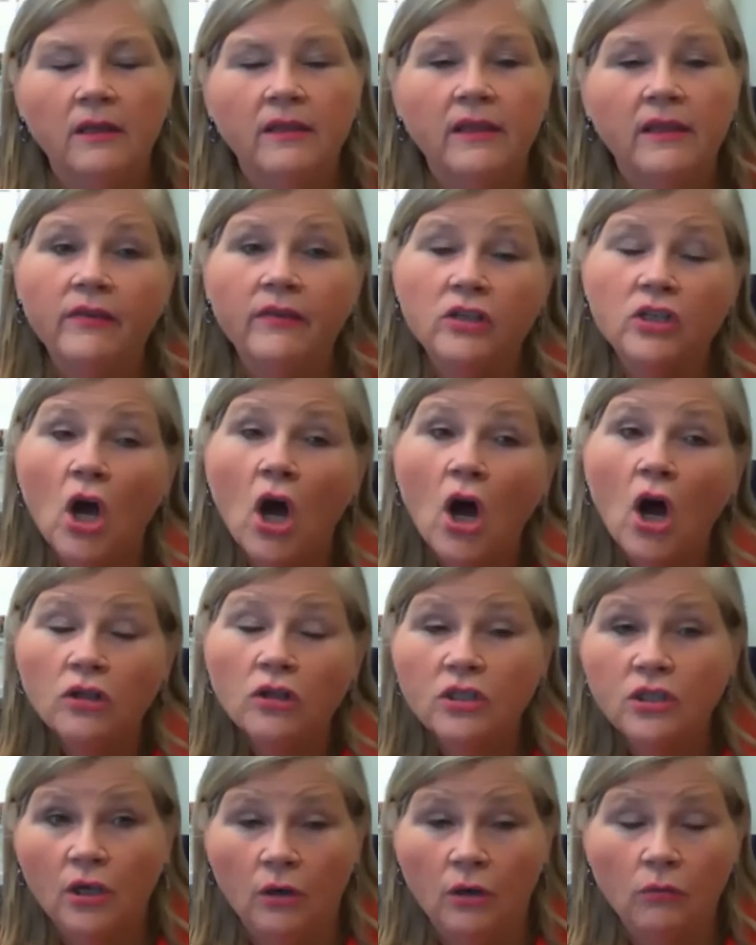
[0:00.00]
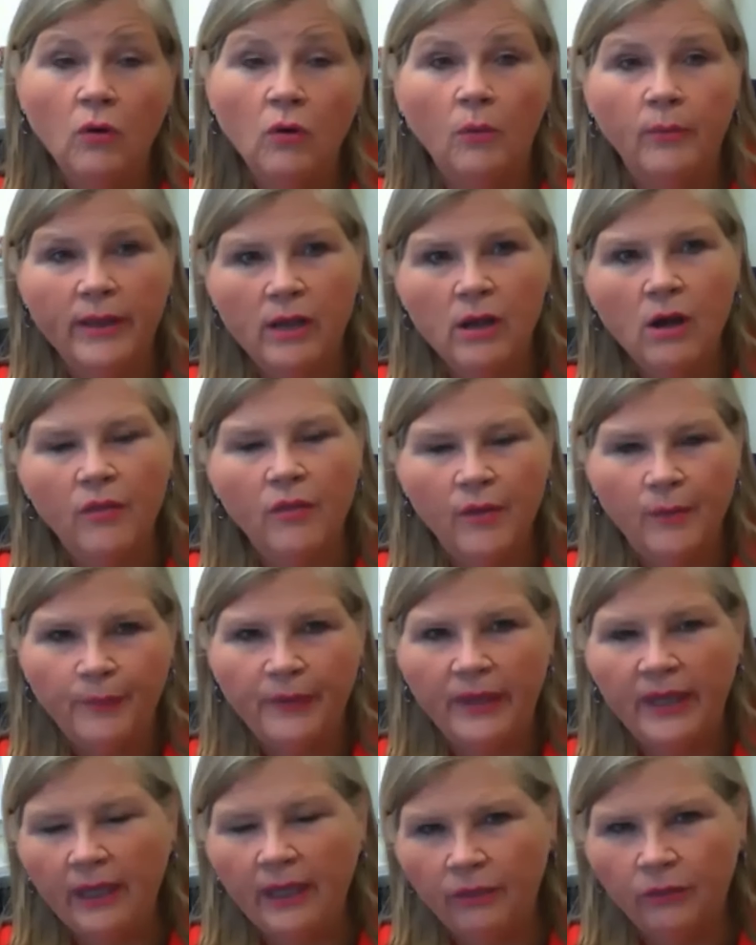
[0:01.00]
Then there's also what we call the
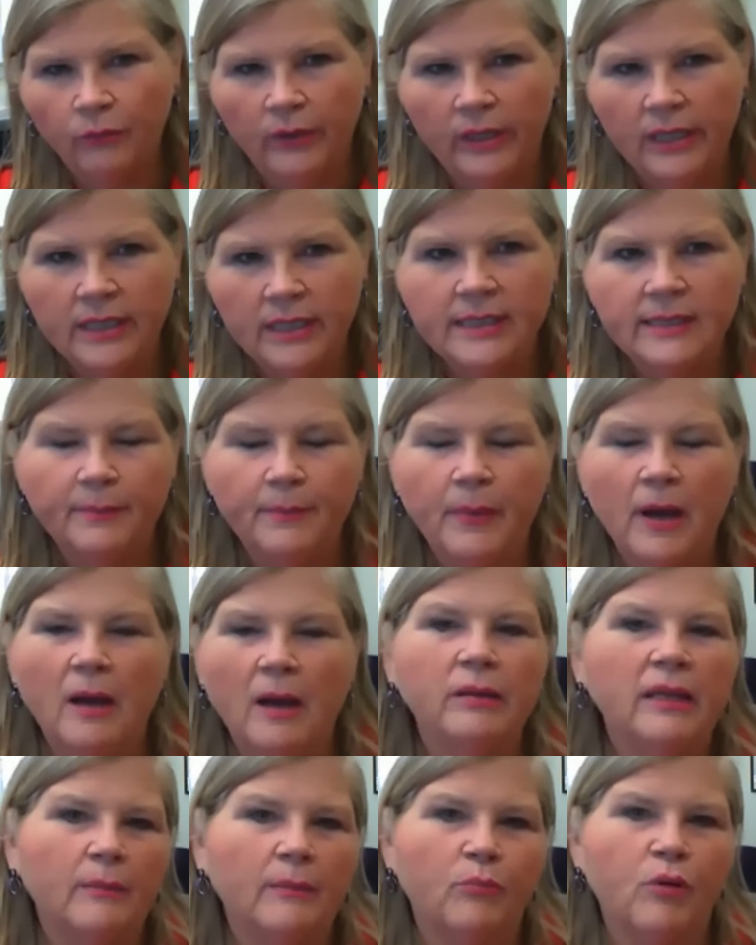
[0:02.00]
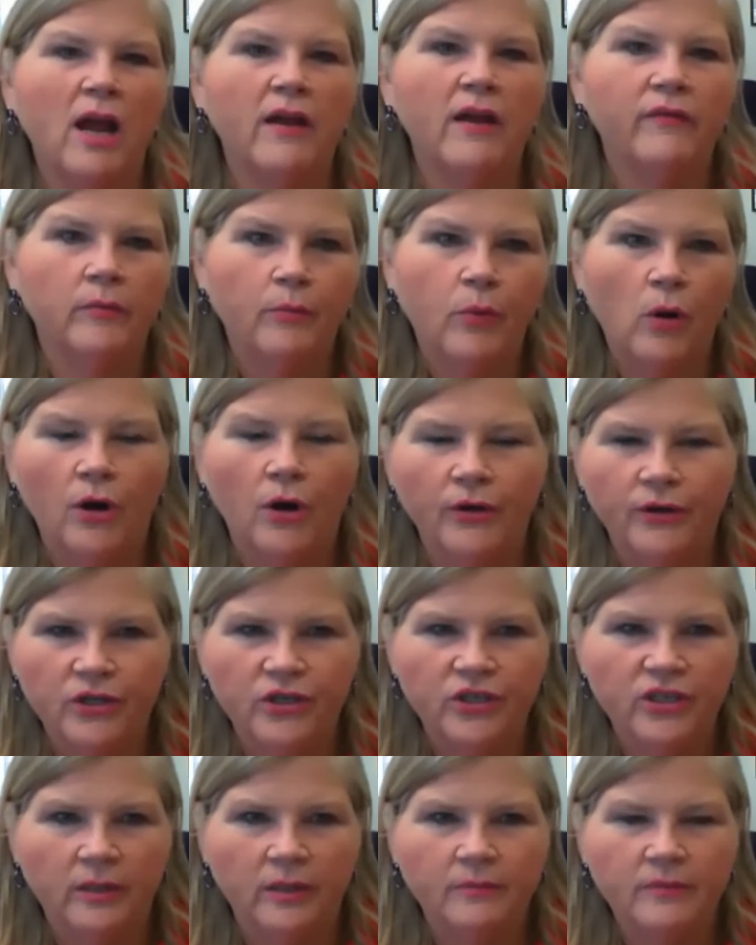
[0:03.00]
P3s, the public private
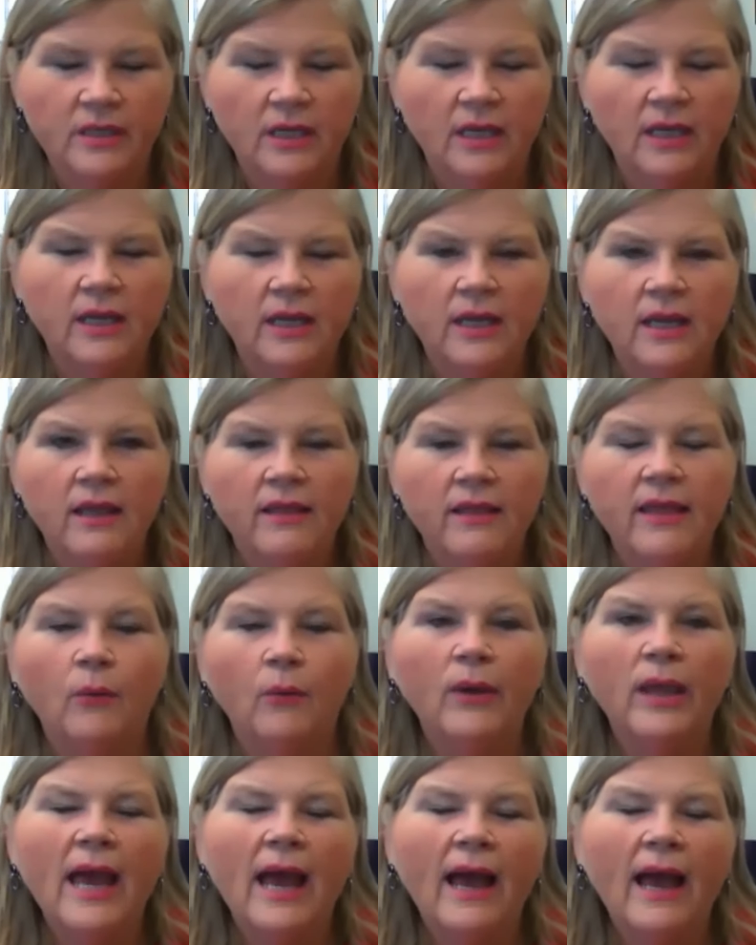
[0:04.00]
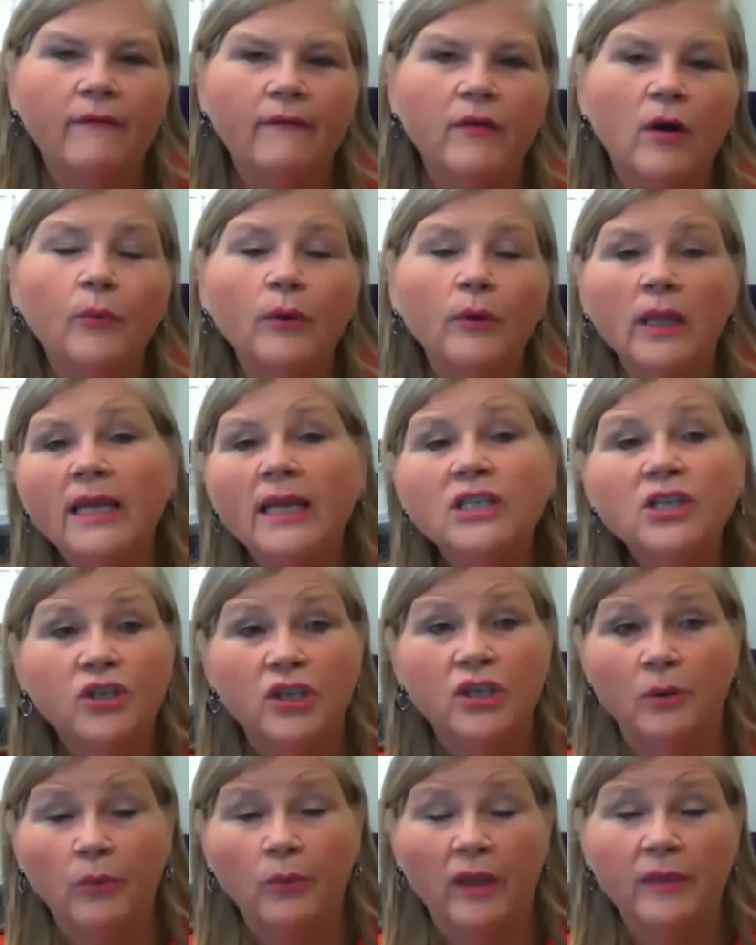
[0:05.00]
partnerships, that we have a
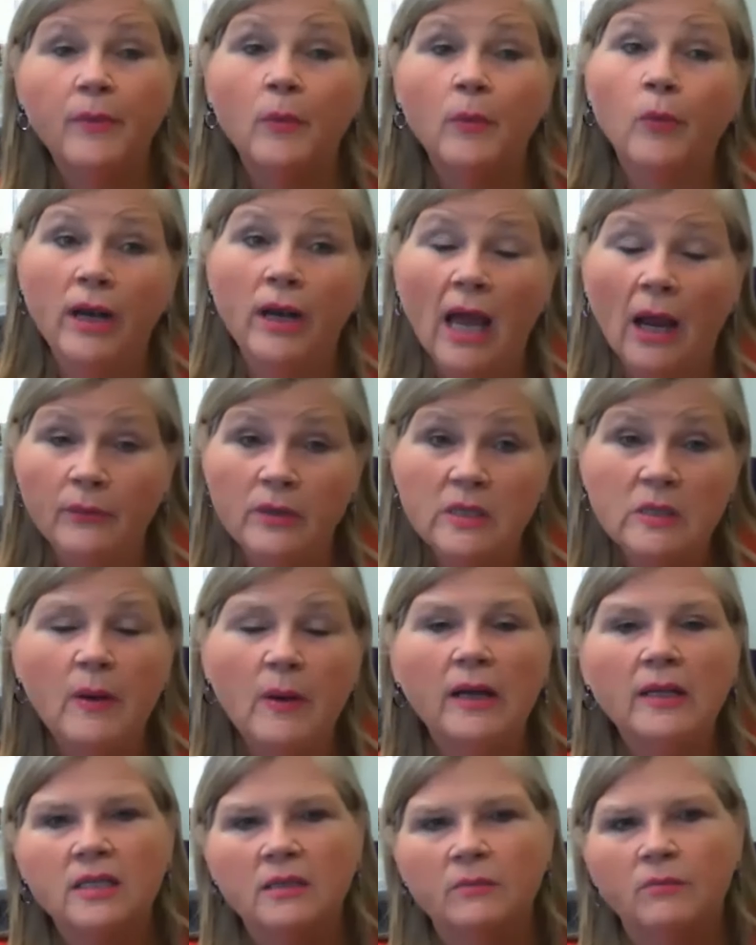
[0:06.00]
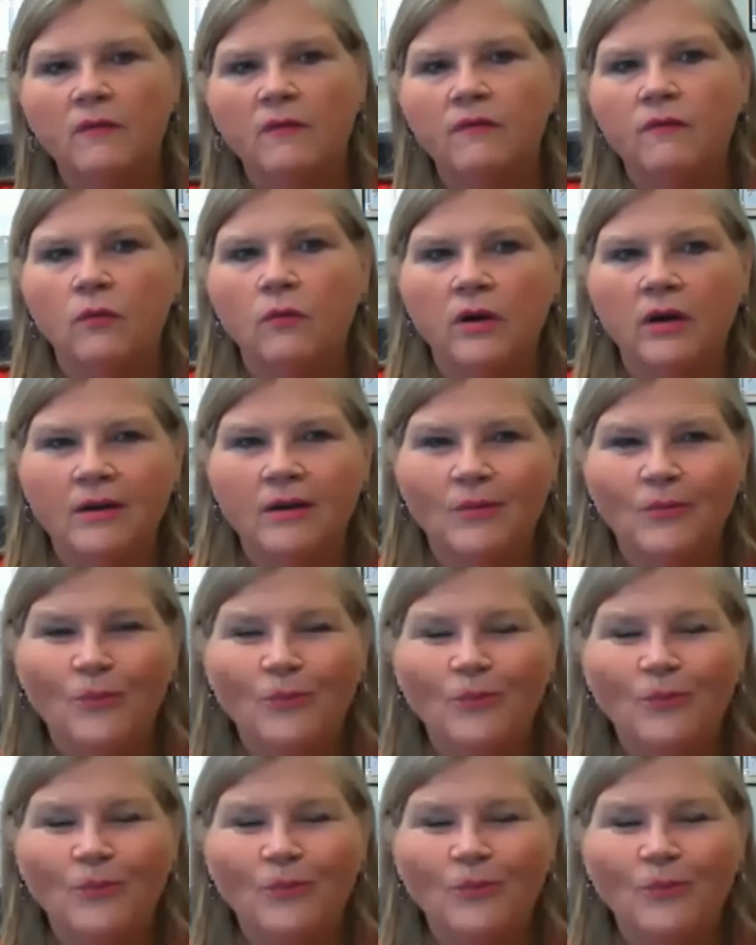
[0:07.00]
relationship with, but we're not responsible for.